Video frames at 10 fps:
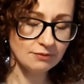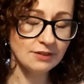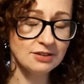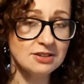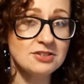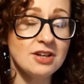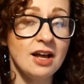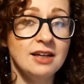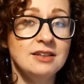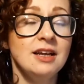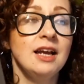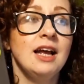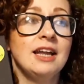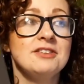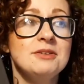as an aside,
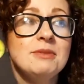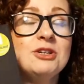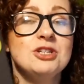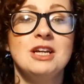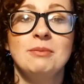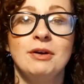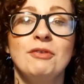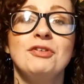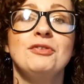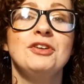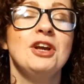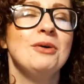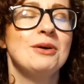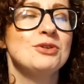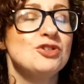and I didn't mention it in my review video,
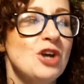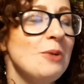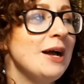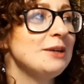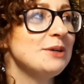and I was so mad at